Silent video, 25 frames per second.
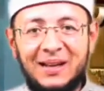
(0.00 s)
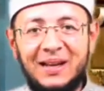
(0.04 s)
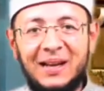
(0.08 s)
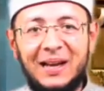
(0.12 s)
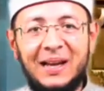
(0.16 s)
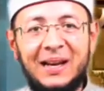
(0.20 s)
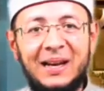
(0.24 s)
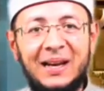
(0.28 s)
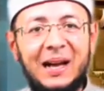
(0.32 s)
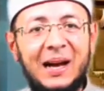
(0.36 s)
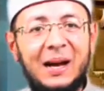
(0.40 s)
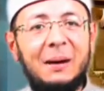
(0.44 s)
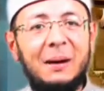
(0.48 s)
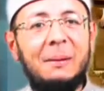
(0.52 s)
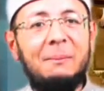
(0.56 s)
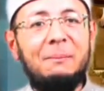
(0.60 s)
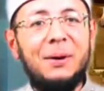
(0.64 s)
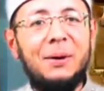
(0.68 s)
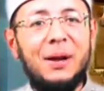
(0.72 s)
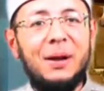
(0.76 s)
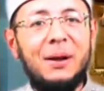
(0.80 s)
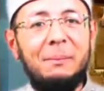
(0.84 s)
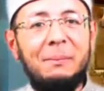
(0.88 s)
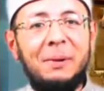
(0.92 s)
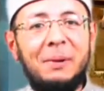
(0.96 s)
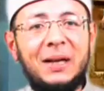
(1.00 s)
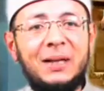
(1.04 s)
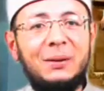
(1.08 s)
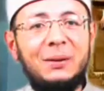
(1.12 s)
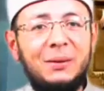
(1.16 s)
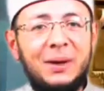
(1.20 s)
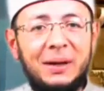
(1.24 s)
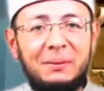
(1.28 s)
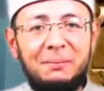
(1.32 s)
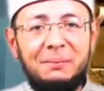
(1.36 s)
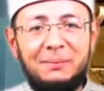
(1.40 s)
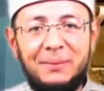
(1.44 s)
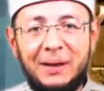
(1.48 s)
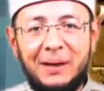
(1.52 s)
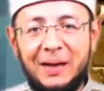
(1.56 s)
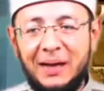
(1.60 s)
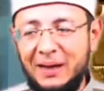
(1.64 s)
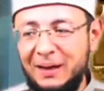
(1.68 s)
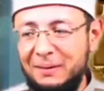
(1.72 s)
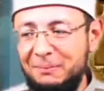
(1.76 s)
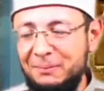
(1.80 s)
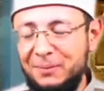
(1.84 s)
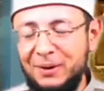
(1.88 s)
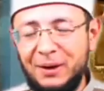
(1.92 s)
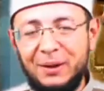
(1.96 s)
And uh, by the way,
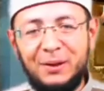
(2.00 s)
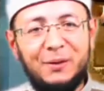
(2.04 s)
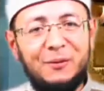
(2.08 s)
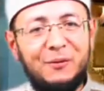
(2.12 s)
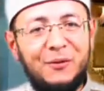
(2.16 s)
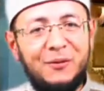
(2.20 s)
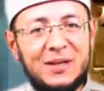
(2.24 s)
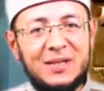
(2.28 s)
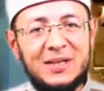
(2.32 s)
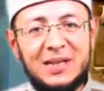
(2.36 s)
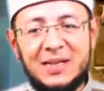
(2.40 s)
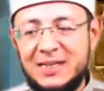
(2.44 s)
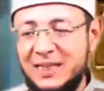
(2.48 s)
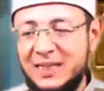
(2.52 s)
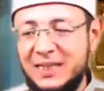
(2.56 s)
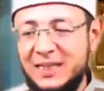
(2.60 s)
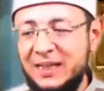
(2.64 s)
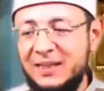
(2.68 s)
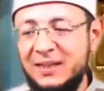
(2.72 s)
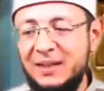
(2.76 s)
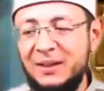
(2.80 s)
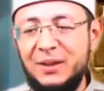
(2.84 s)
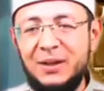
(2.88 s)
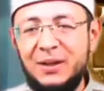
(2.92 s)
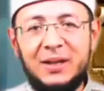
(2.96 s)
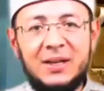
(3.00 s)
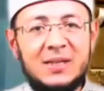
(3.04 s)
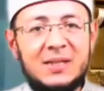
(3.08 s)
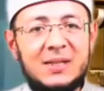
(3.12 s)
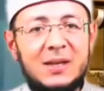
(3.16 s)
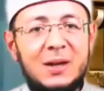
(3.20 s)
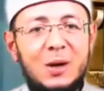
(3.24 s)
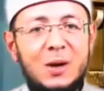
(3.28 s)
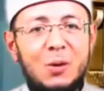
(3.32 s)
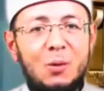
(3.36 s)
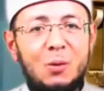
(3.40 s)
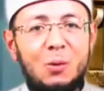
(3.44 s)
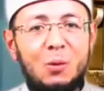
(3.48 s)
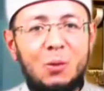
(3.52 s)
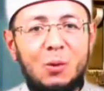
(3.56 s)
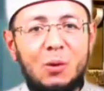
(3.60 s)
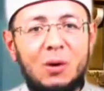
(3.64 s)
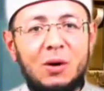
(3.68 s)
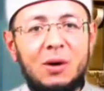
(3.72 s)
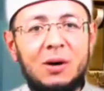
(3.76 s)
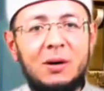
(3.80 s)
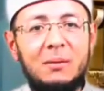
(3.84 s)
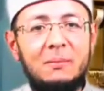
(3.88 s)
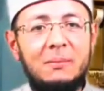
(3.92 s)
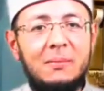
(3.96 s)
uh, Brother Fazal said there is
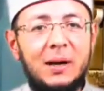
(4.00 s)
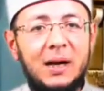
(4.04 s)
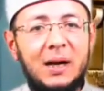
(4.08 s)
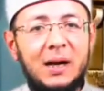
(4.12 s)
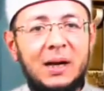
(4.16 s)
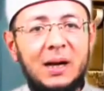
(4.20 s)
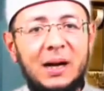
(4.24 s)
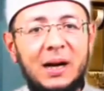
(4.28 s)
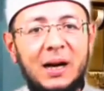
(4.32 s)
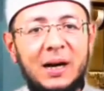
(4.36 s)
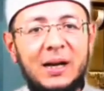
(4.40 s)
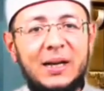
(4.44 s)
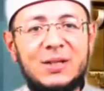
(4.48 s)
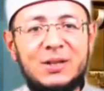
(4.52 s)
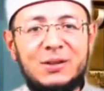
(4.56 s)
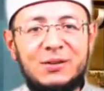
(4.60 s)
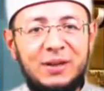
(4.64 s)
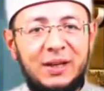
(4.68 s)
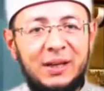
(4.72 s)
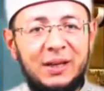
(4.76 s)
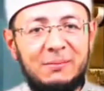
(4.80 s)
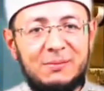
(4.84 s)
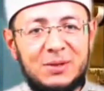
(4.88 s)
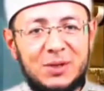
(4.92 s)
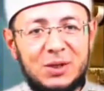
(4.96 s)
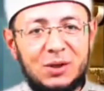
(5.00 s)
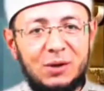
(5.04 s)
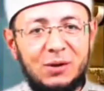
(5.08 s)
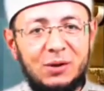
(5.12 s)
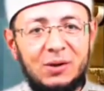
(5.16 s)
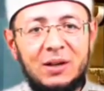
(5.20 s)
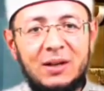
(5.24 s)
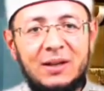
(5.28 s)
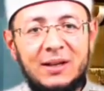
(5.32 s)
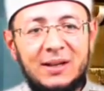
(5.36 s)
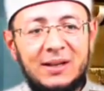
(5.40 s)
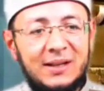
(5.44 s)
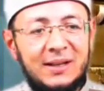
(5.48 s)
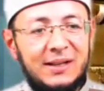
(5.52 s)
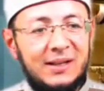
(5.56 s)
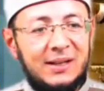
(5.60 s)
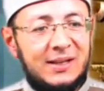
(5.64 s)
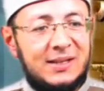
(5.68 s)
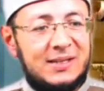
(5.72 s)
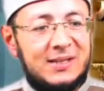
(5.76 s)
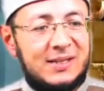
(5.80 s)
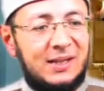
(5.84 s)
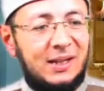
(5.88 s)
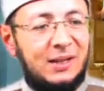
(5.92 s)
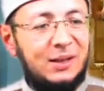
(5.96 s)
warm uh, ice cream. So
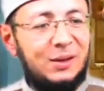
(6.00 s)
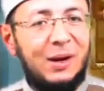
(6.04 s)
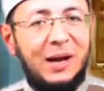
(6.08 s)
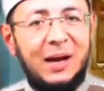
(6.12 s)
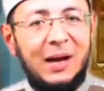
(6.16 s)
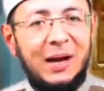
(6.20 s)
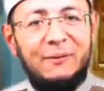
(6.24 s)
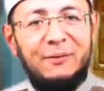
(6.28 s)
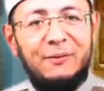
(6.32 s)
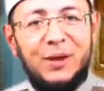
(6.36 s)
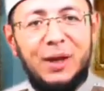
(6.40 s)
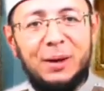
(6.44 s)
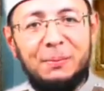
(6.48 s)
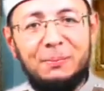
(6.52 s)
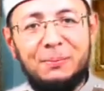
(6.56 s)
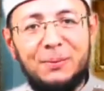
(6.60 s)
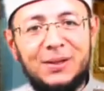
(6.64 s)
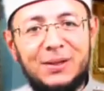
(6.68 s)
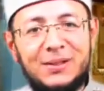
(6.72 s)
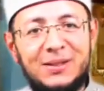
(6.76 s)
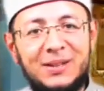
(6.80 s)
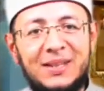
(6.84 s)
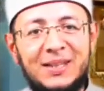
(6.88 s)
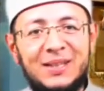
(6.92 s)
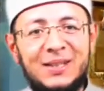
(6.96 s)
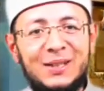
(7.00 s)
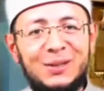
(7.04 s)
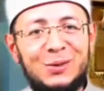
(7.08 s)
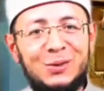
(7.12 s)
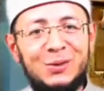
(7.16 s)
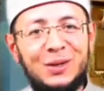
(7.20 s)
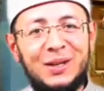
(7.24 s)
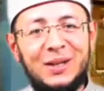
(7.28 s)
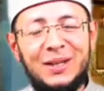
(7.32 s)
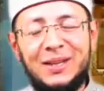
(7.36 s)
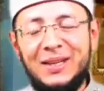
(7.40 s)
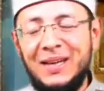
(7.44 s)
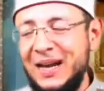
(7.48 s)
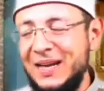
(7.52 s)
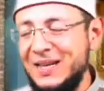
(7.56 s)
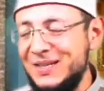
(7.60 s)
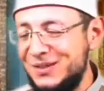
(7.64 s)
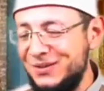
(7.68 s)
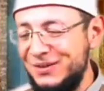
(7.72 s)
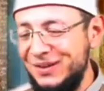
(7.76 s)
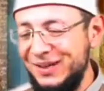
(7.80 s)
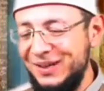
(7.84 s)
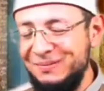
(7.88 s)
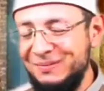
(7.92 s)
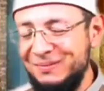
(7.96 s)
still you have the opportunity to get the ice
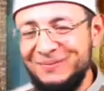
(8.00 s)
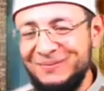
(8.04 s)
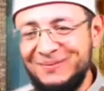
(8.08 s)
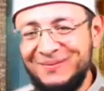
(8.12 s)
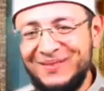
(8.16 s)
cream.